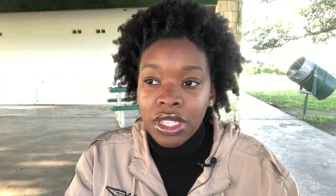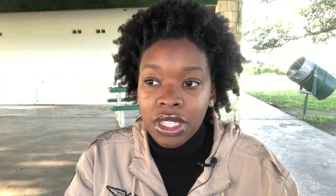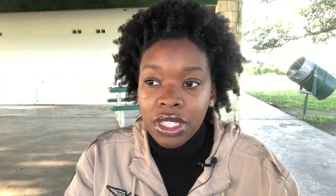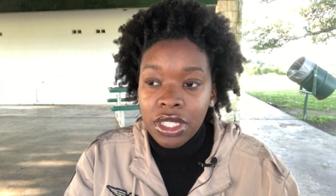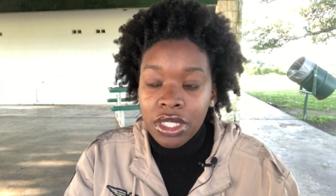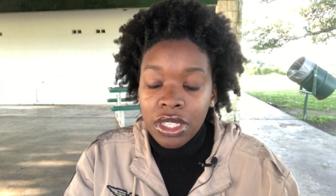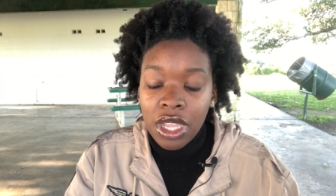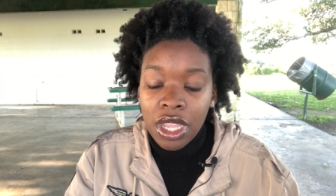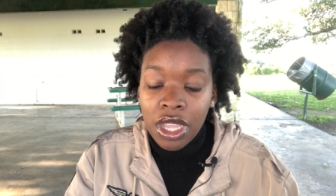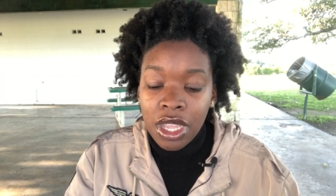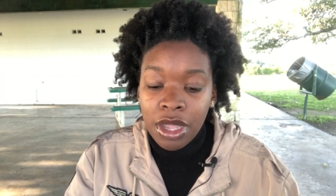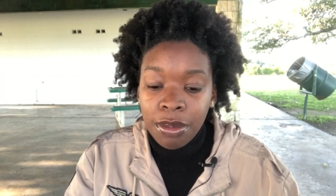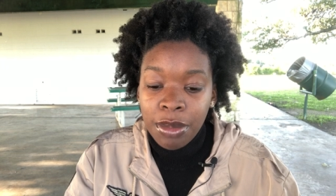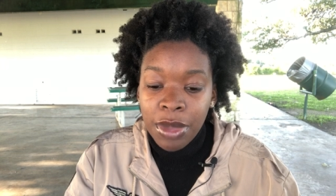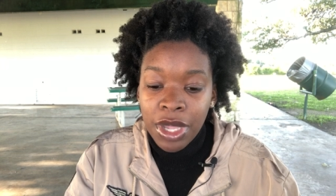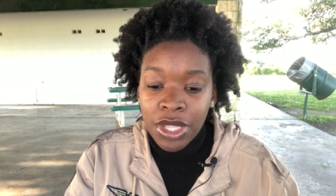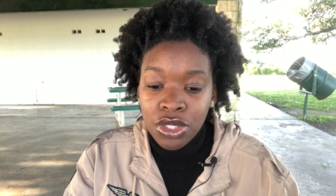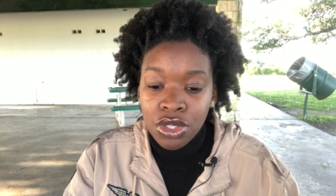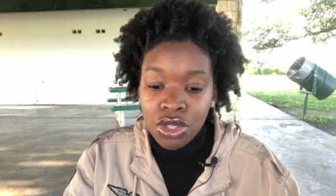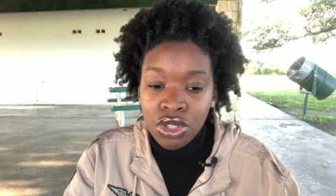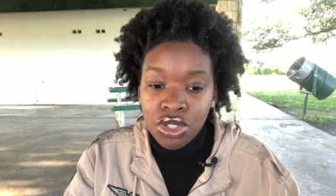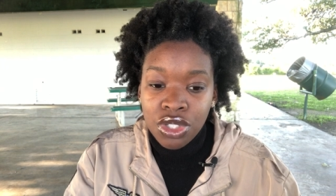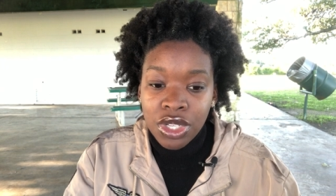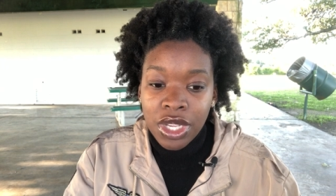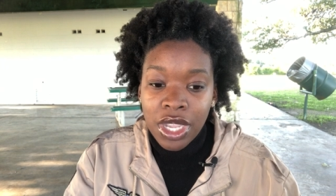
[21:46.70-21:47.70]
um, I
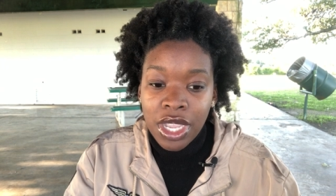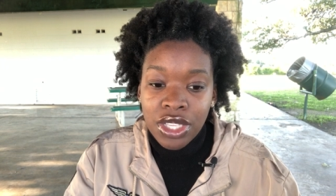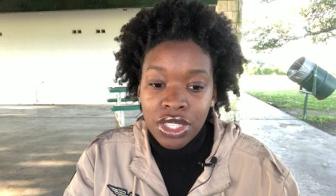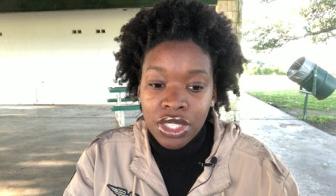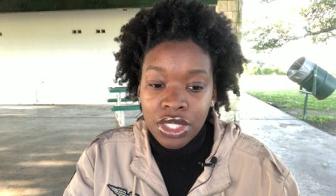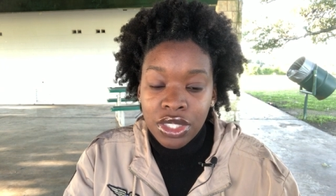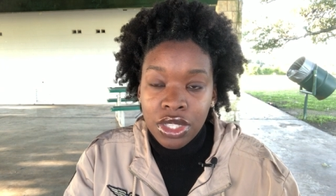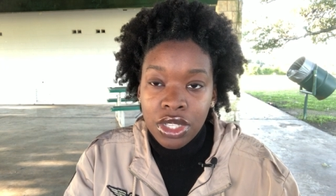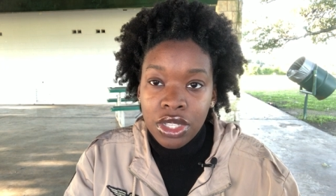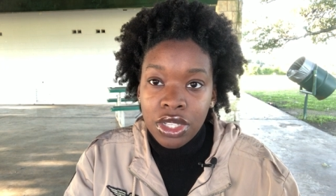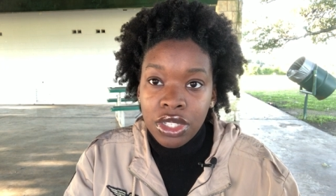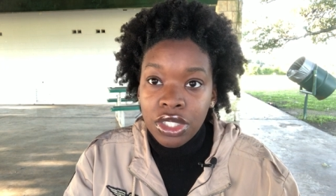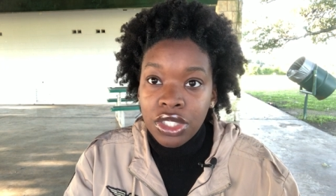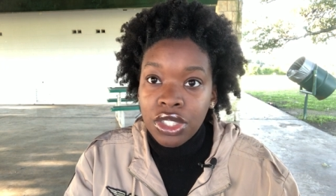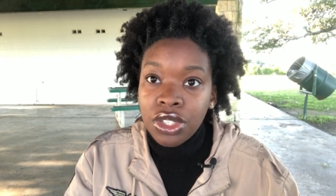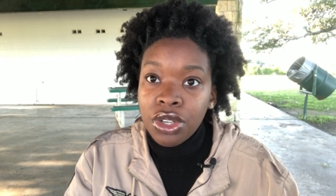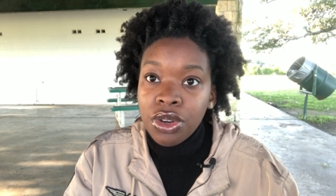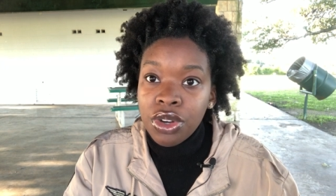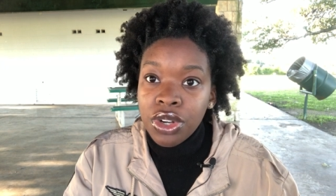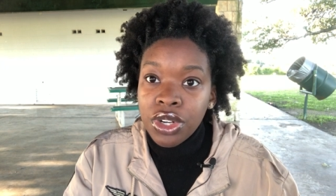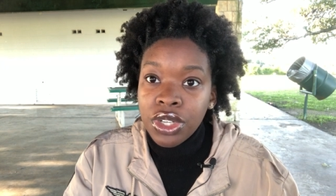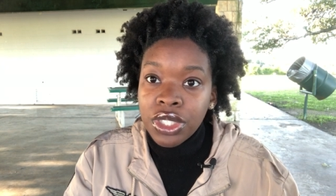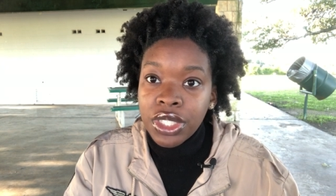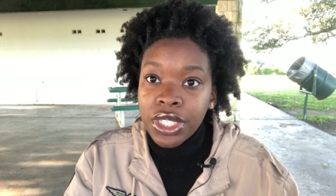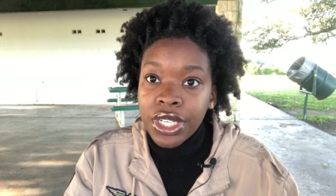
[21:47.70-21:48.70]
told you guys, in, you know,
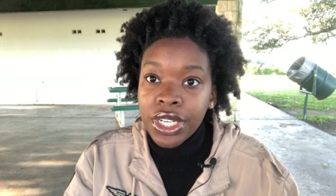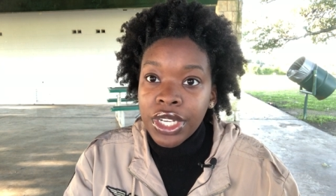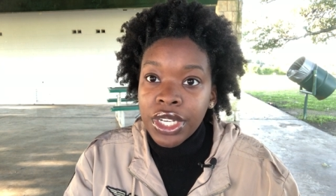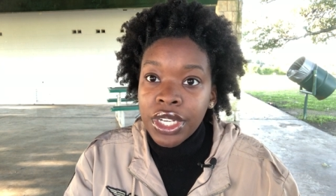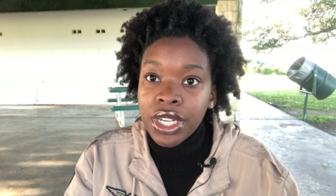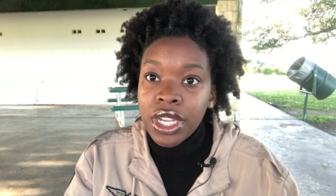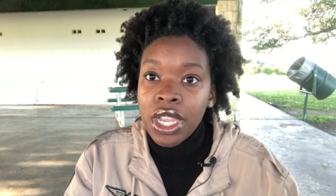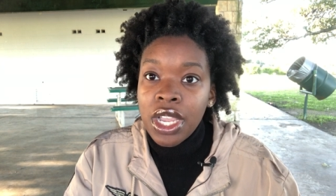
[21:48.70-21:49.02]
earlier.